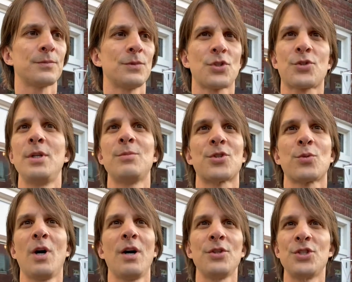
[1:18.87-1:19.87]
streams as
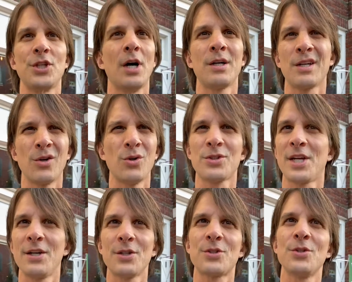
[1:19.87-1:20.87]
well, these young and old
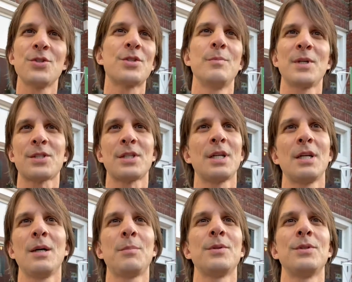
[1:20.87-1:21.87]
characters and mixing it
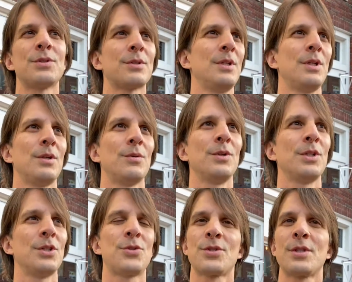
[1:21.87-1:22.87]
up, and these really
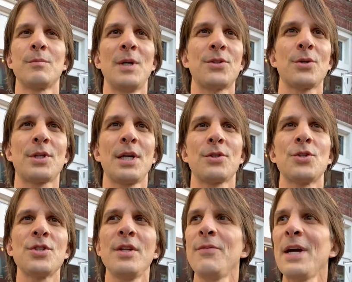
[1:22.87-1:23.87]
interesting mentor characters,
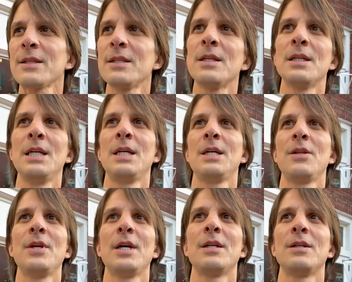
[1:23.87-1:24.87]
and the fact
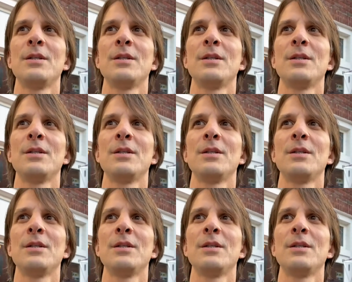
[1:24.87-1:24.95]
that